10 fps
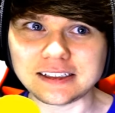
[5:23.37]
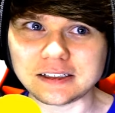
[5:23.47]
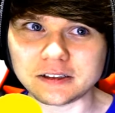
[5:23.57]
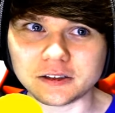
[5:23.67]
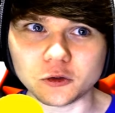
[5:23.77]
weak. If we can
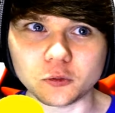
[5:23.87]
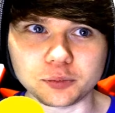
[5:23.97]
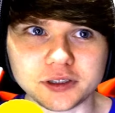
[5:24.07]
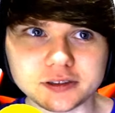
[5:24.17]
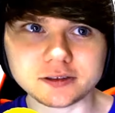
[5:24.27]
help him
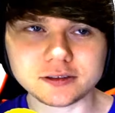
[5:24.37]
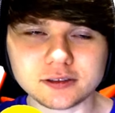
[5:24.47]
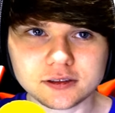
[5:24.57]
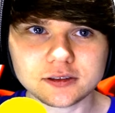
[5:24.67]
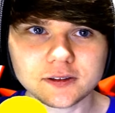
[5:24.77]
with whatever's
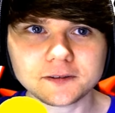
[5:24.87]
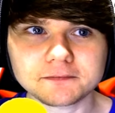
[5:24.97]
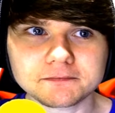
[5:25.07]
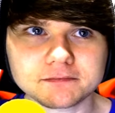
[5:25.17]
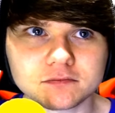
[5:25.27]

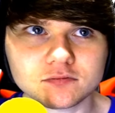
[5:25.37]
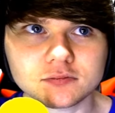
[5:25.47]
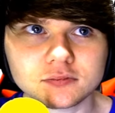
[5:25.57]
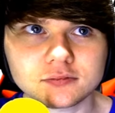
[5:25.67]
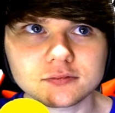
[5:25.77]
wrong,
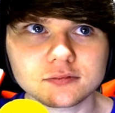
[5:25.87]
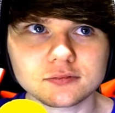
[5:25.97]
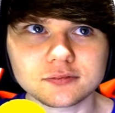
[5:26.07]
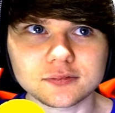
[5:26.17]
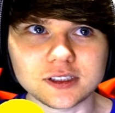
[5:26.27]
maybe he'll go
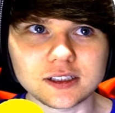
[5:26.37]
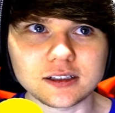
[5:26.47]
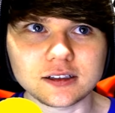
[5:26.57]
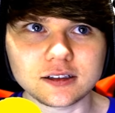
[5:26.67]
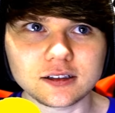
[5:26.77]
back to
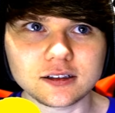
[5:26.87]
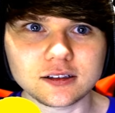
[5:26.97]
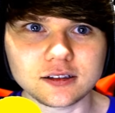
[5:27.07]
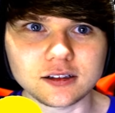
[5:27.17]
normal.